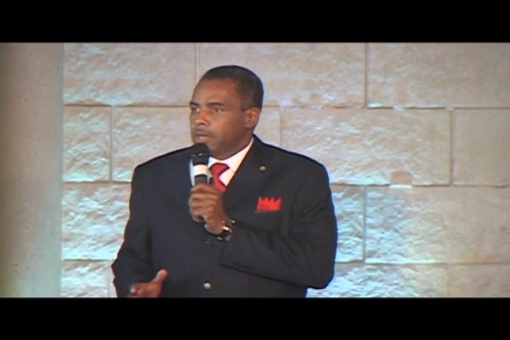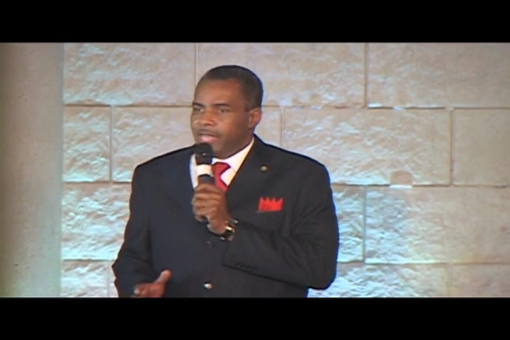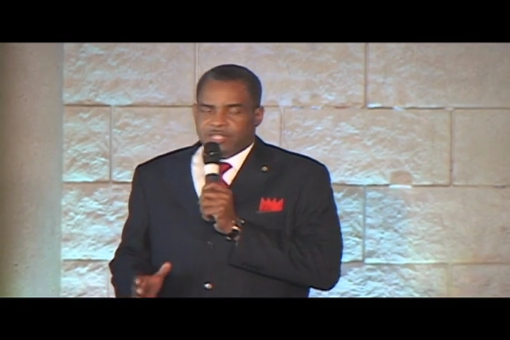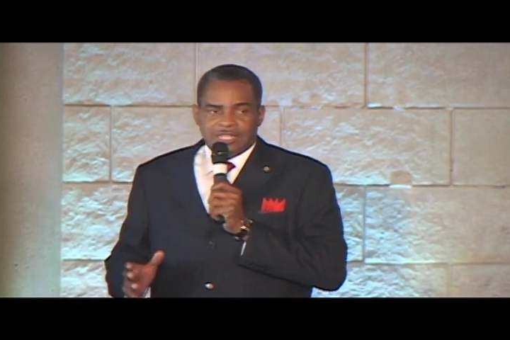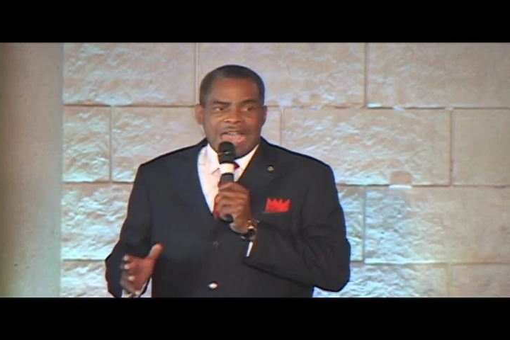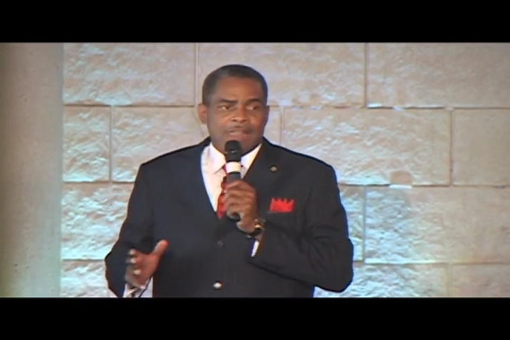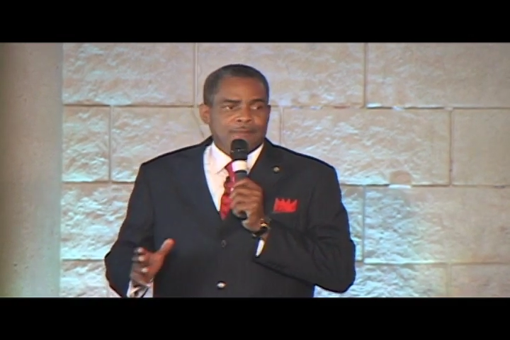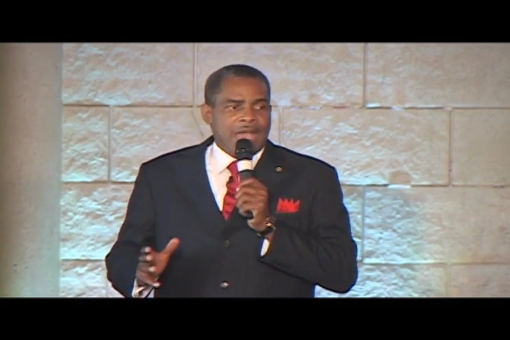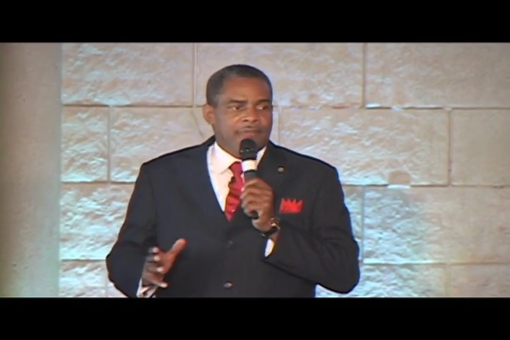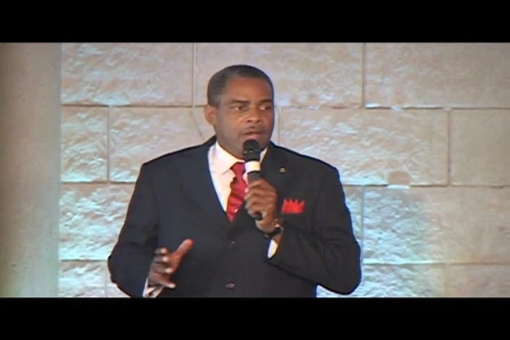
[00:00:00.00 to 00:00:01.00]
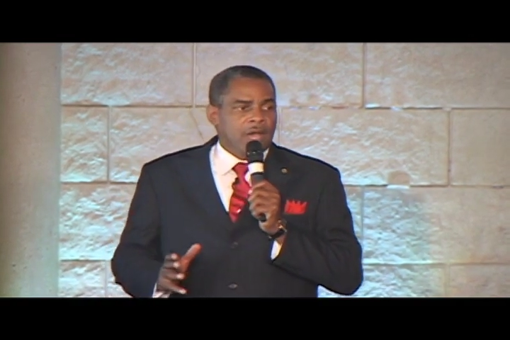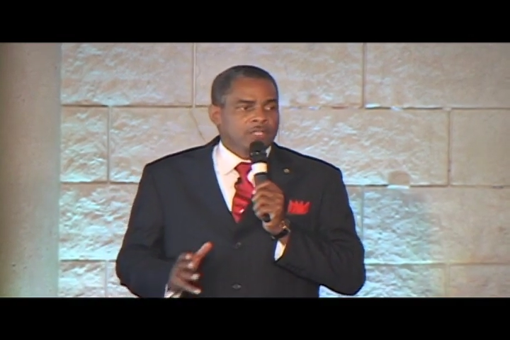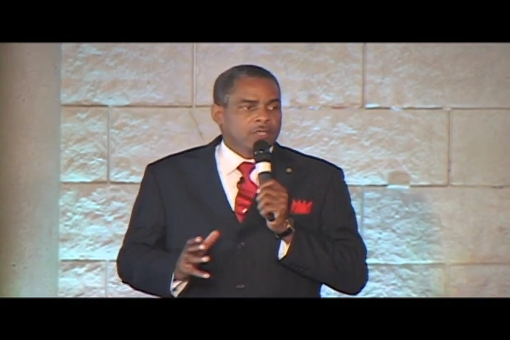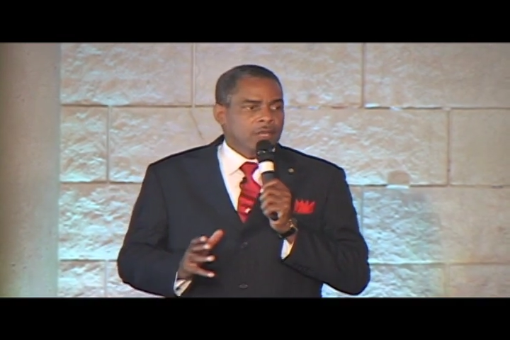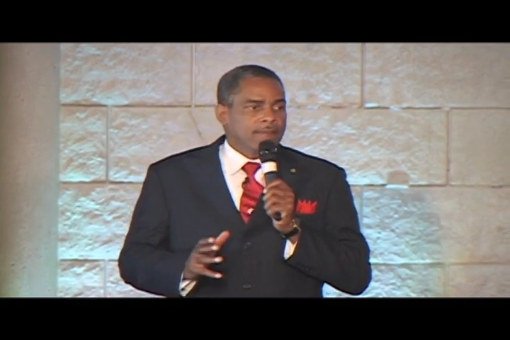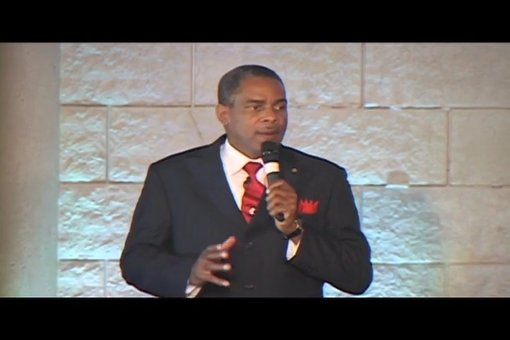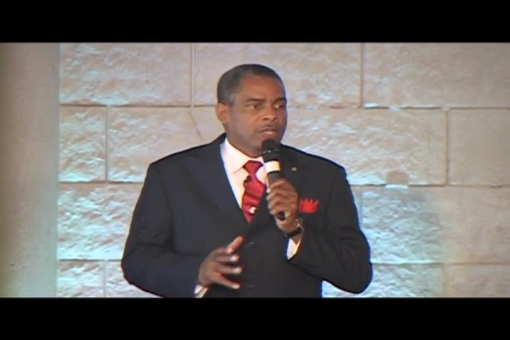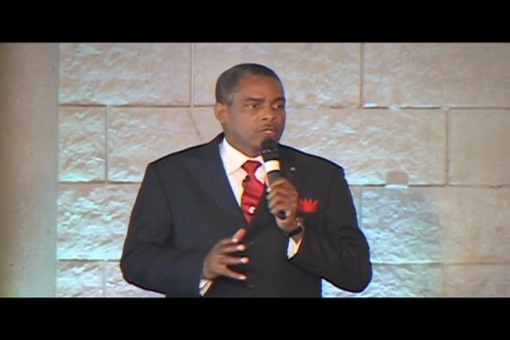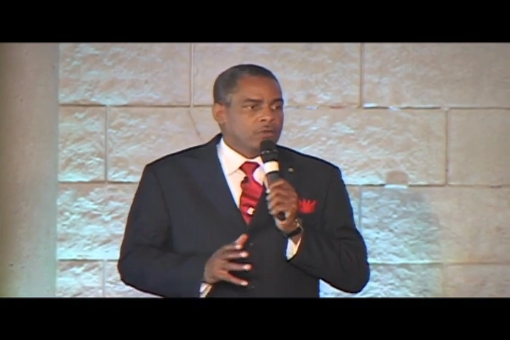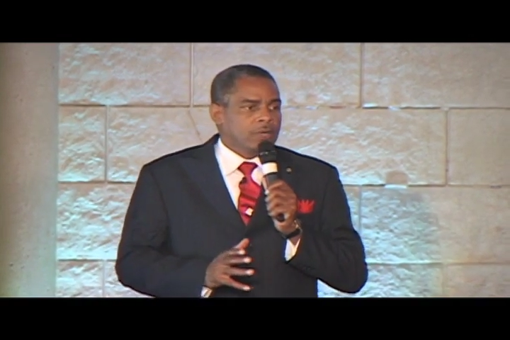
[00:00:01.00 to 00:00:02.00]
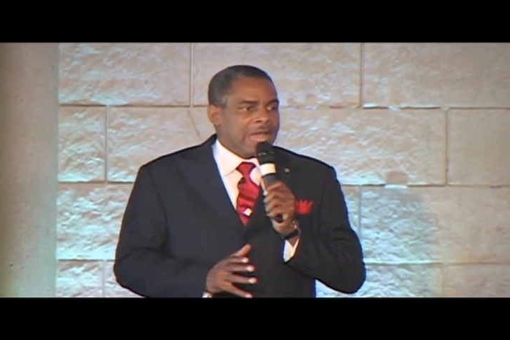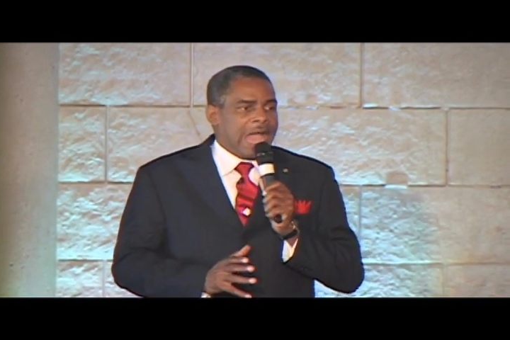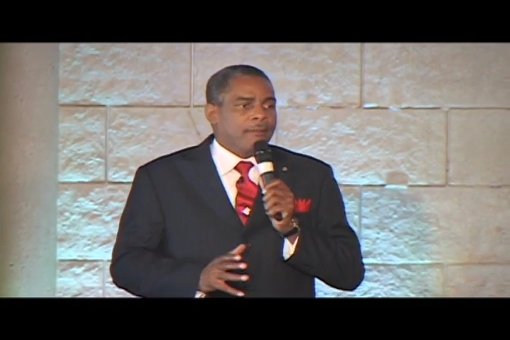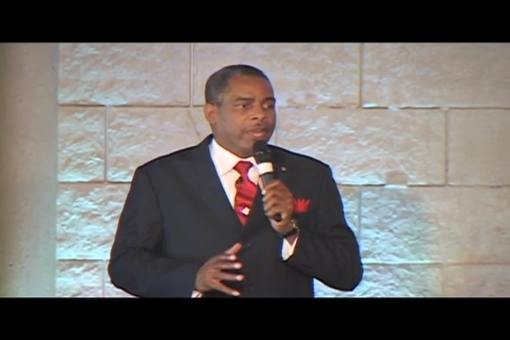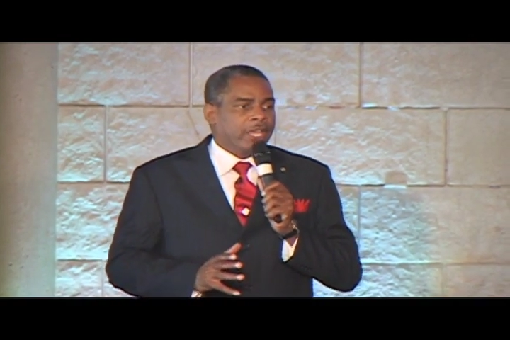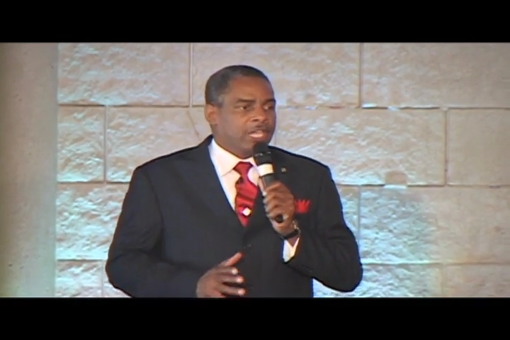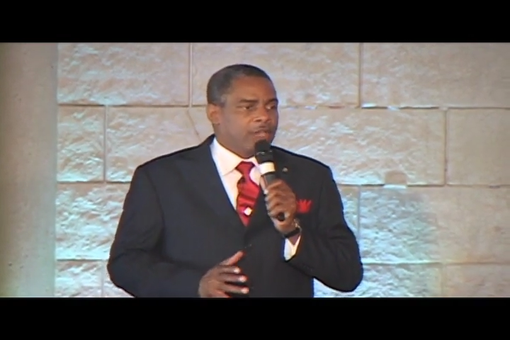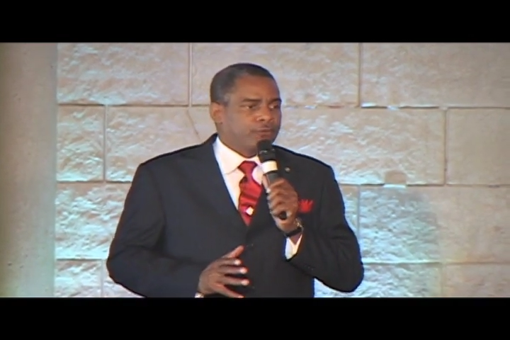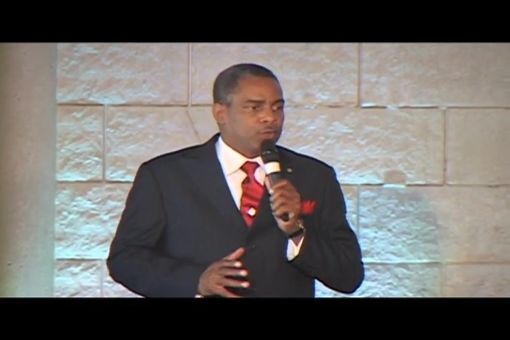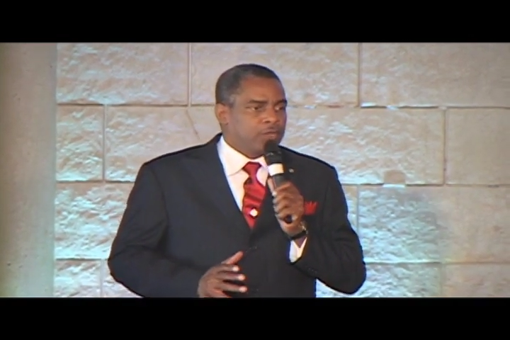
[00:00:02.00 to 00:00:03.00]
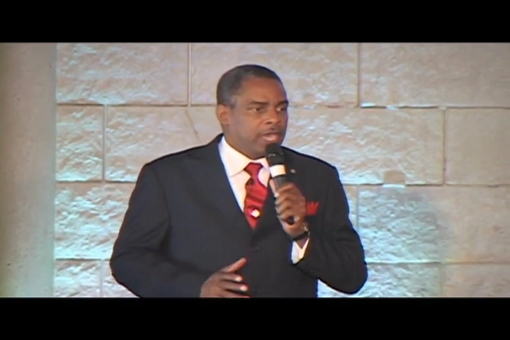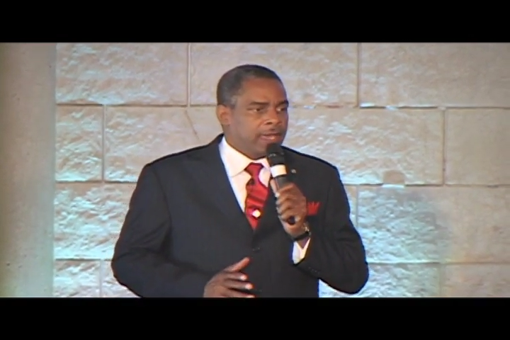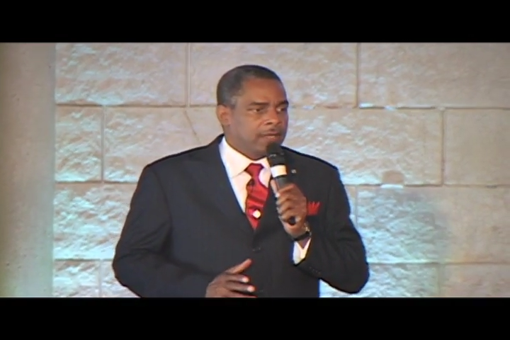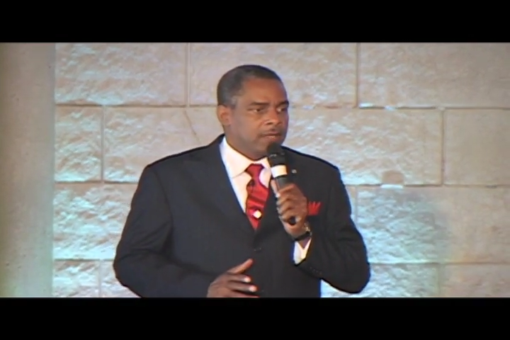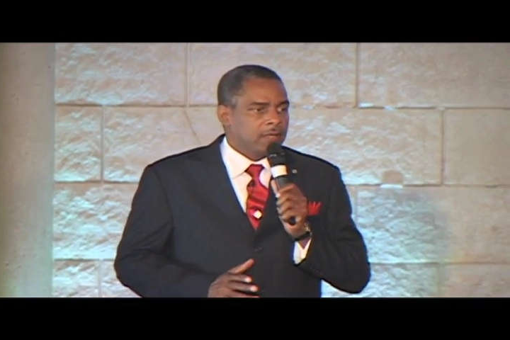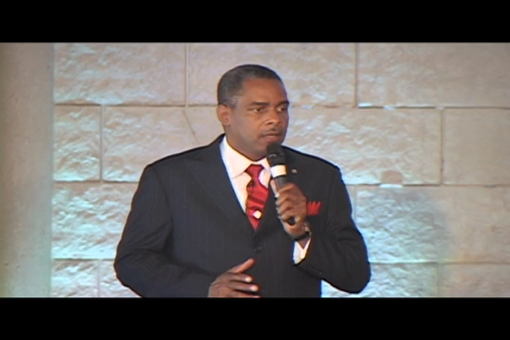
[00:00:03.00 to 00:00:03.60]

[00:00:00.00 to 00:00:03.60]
it's not about the hustle and bustle and how many gifts you get,